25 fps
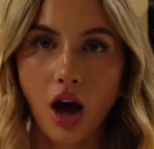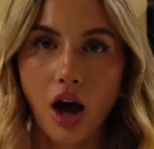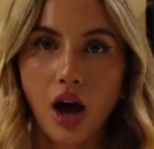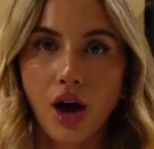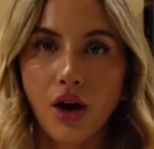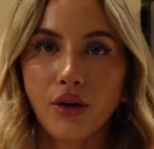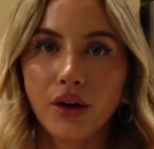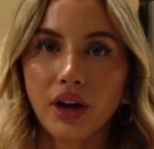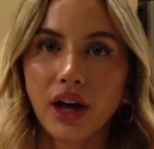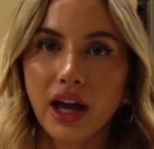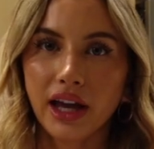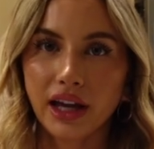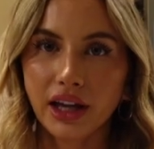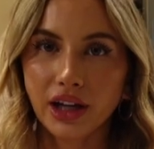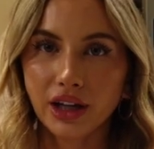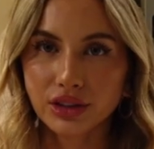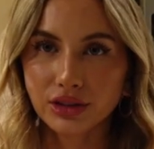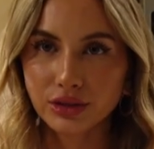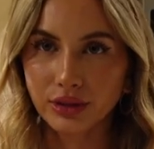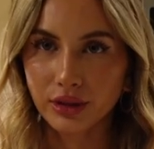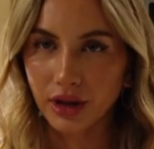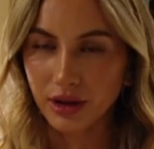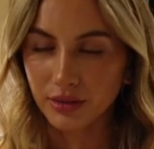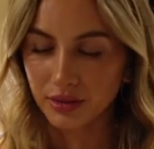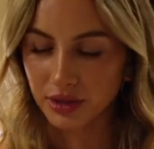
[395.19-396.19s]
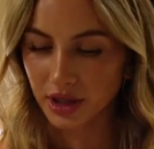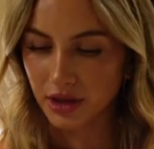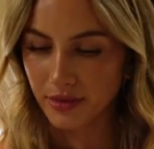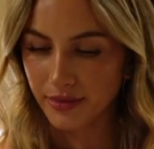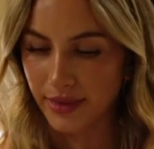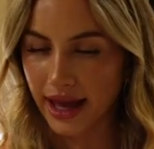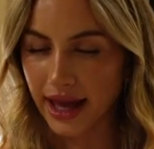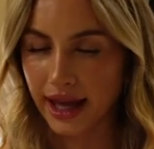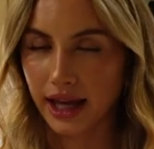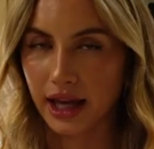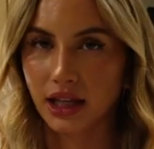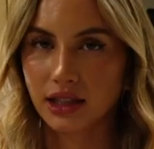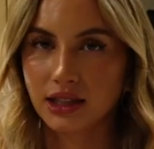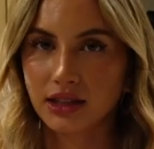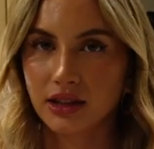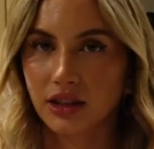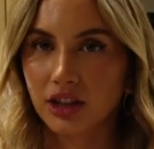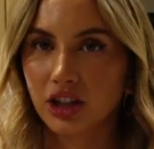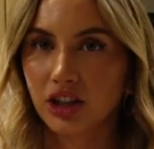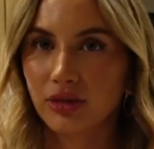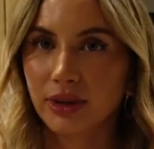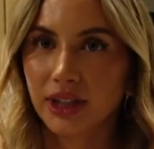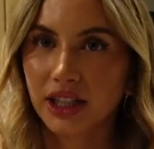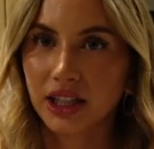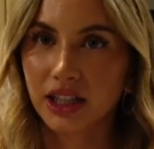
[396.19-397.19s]
Okay, here's what I'm gonna make. It's a
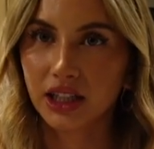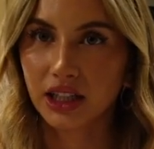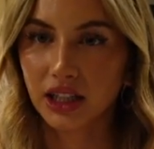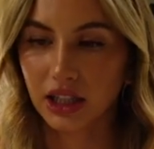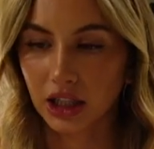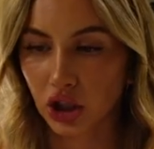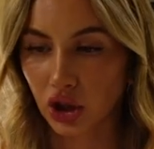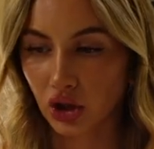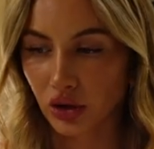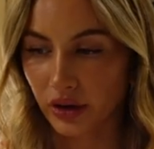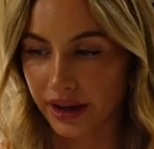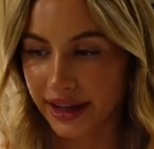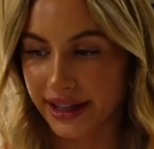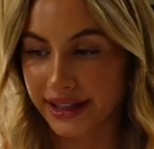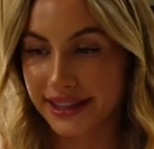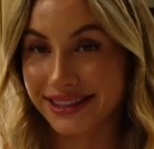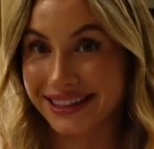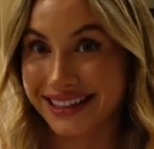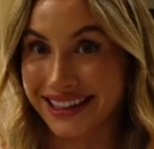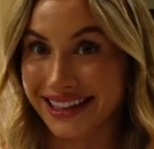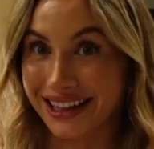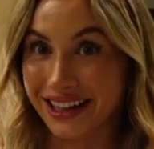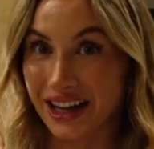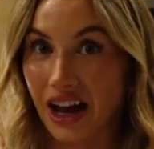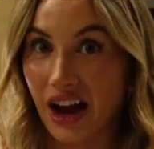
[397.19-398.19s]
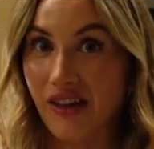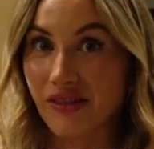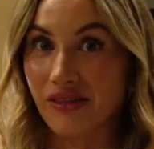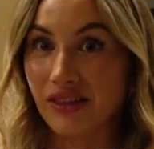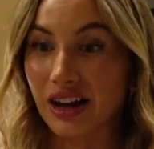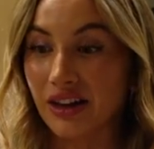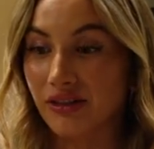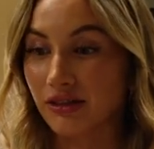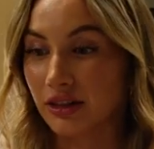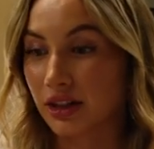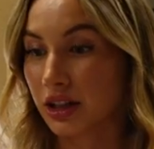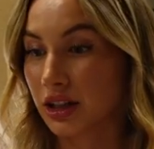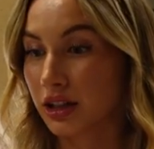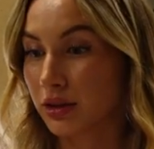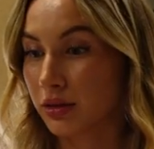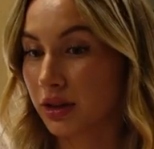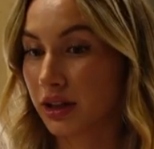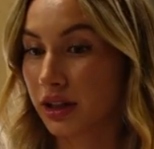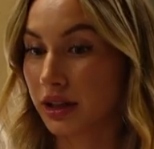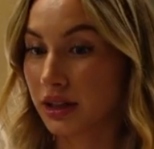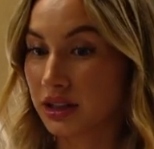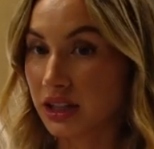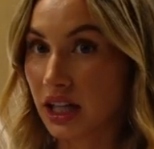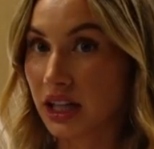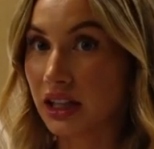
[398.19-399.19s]
little bit crazy. I've never
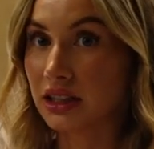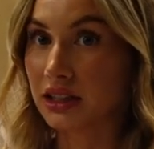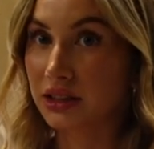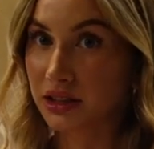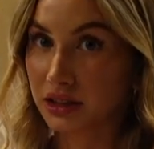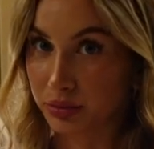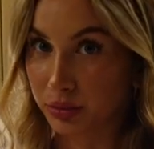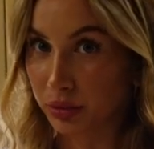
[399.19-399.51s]
really done this